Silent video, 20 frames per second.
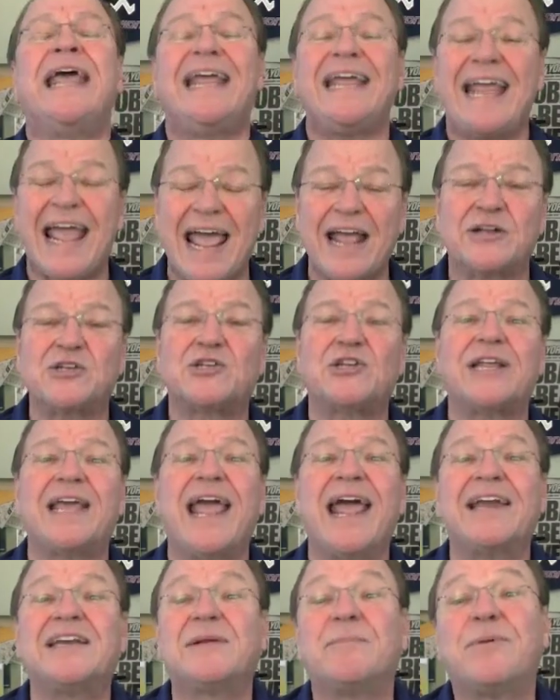he actually
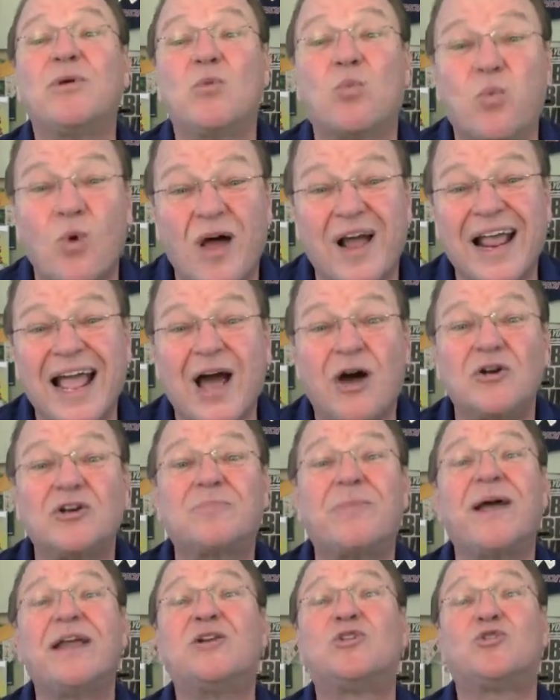had to be wrung out
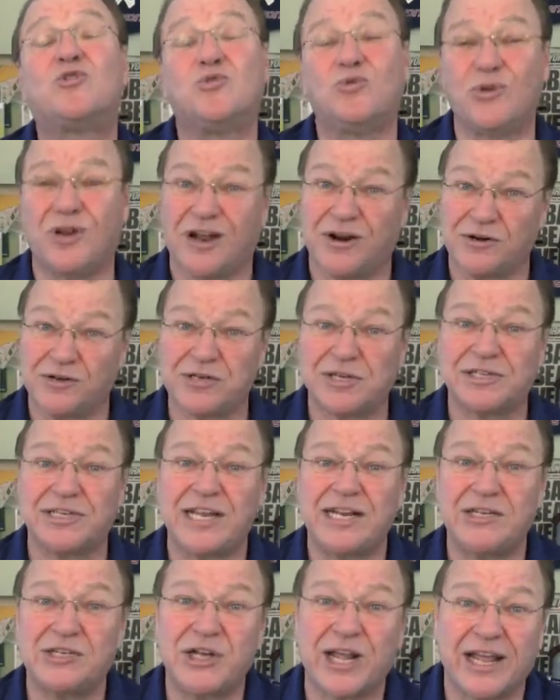by two large
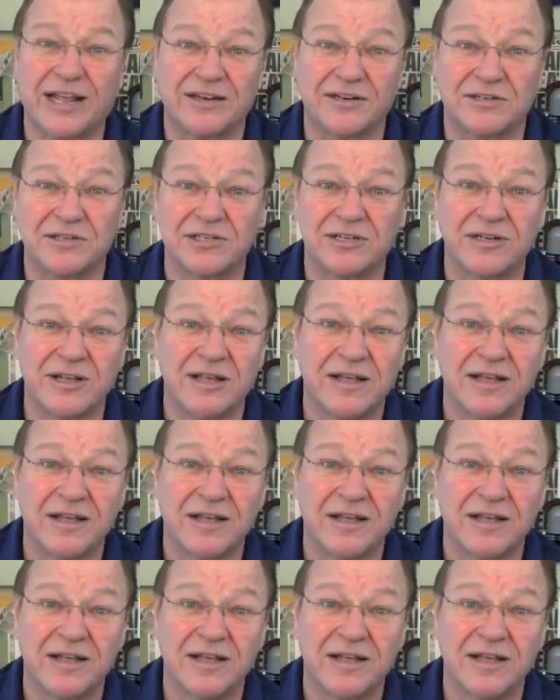stagehands.